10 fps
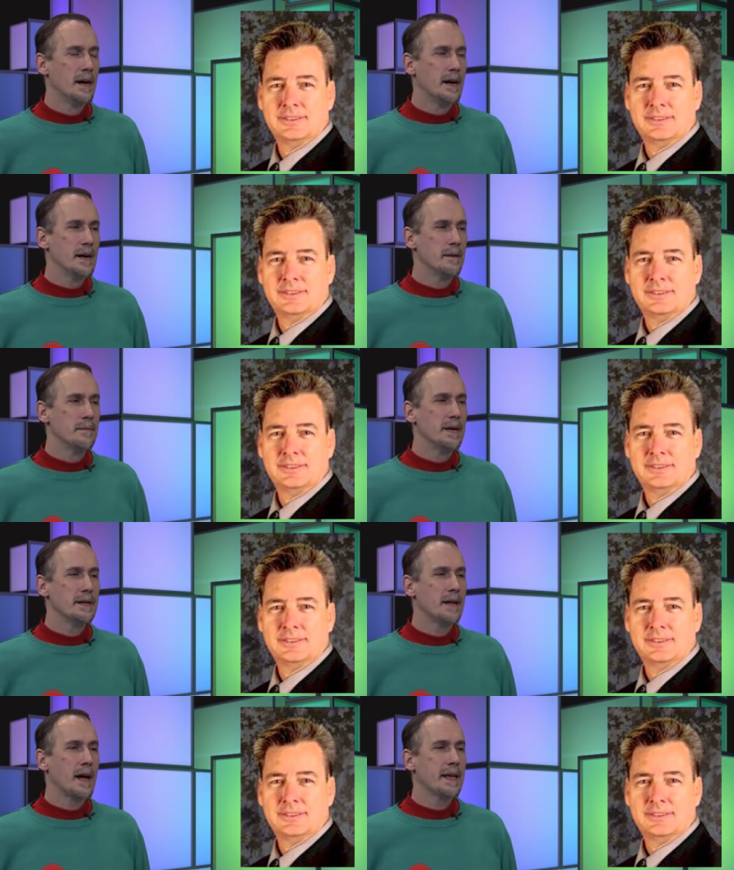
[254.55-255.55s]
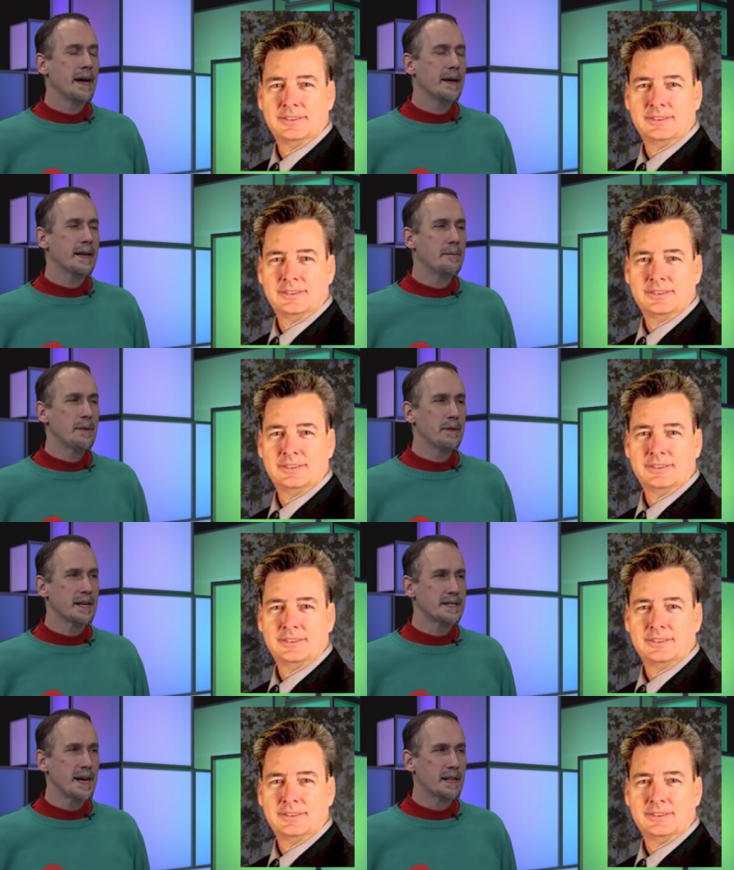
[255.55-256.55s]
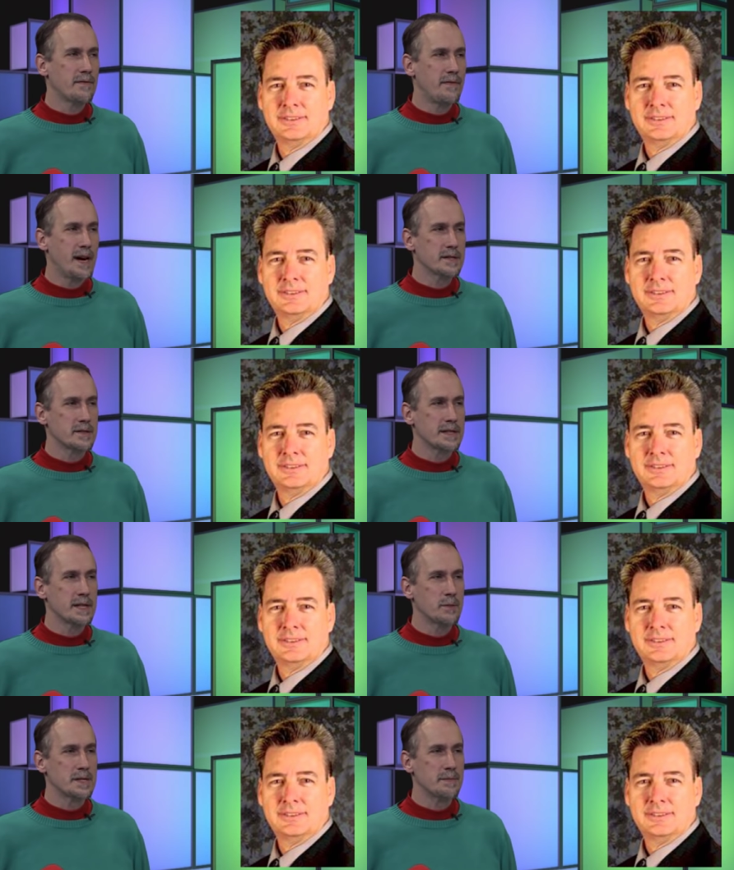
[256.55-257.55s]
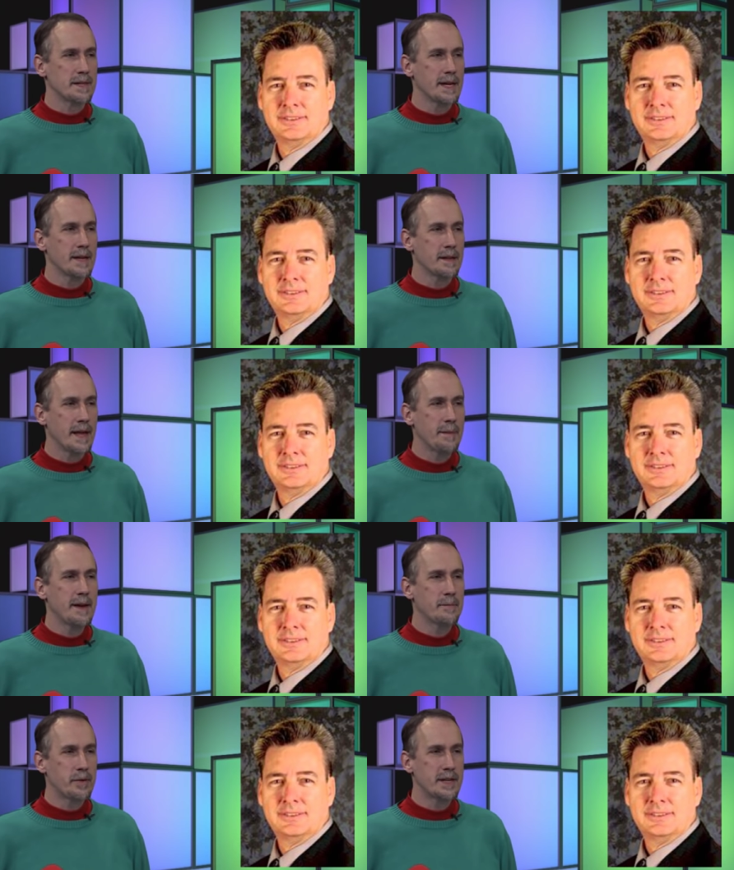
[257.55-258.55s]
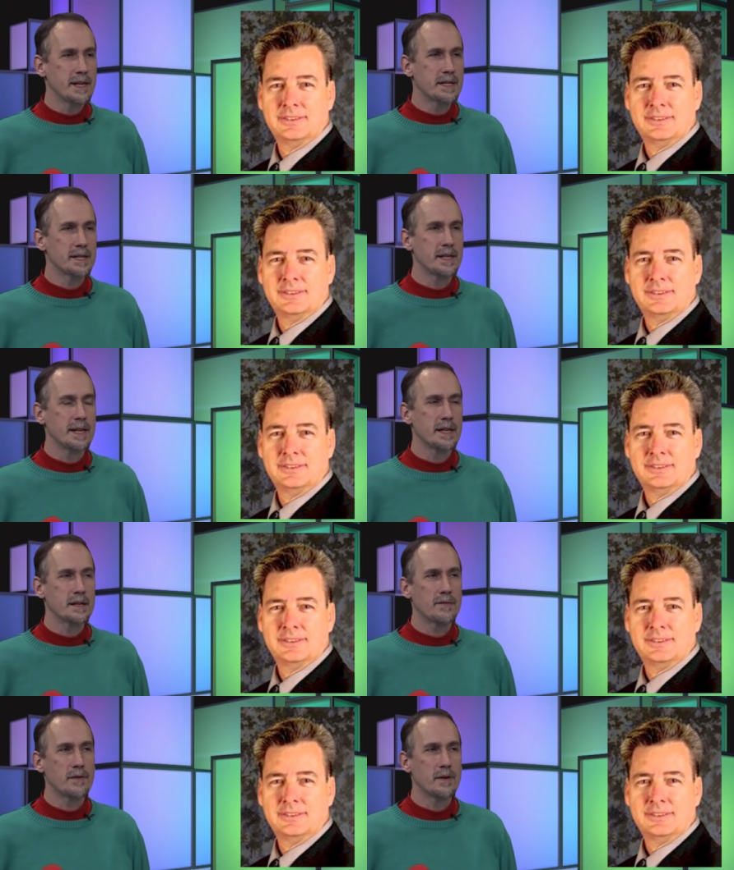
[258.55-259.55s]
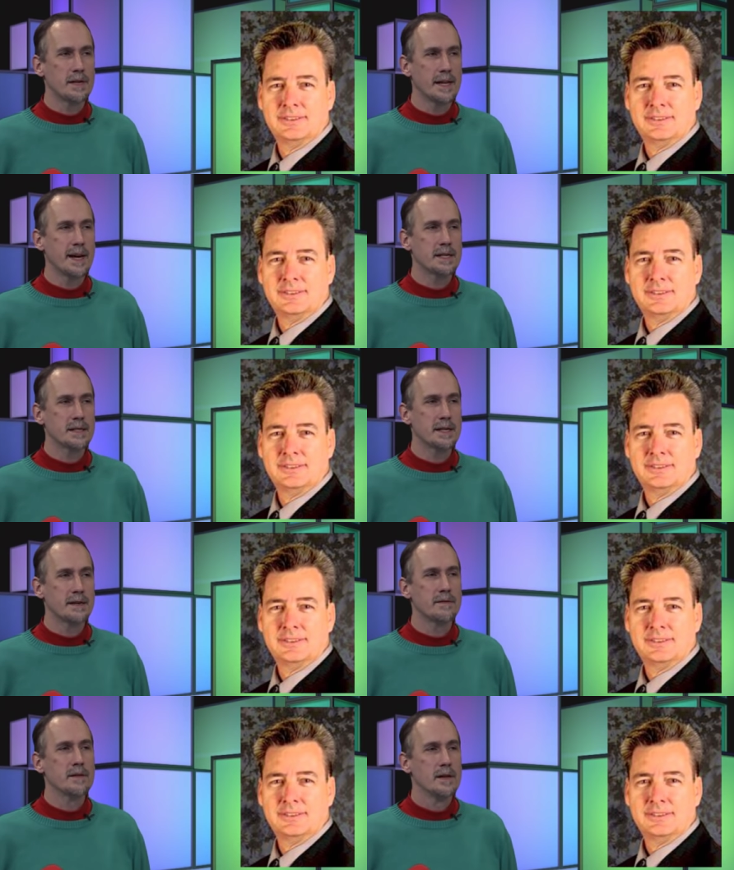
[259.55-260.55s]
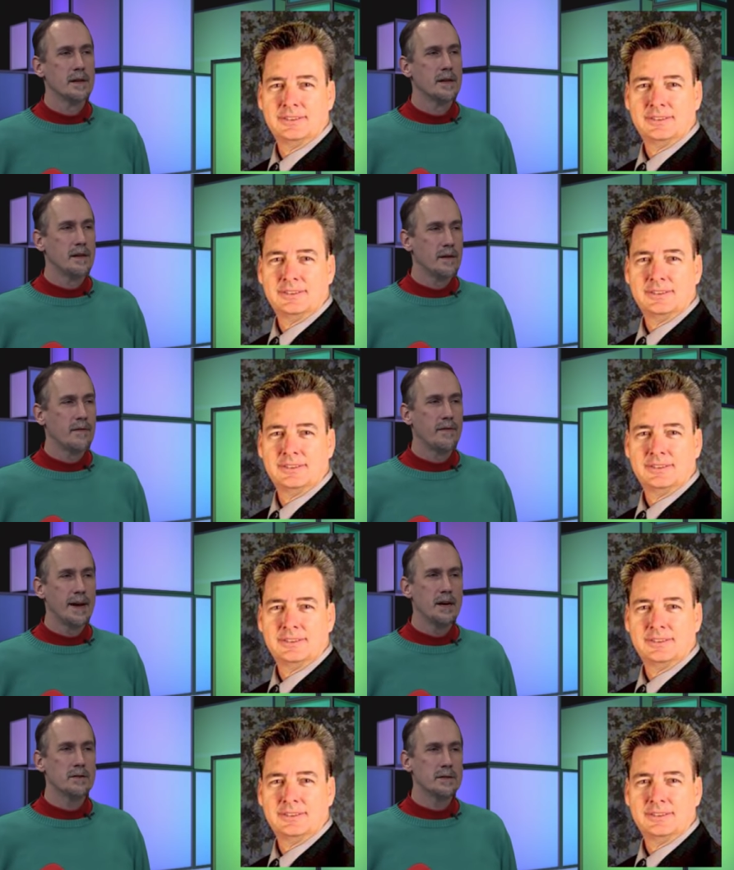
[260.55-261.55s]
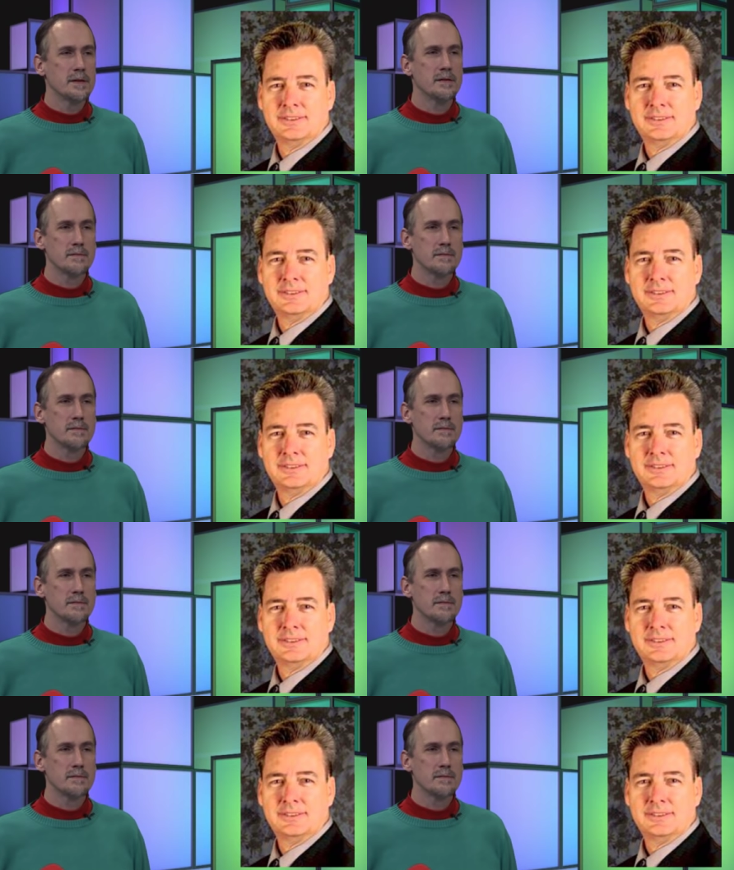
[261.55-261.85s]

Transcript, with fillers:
Speaker 1: But I can't remember the exact fossil sequence, but they made a prediction and they looked for it, and they actually found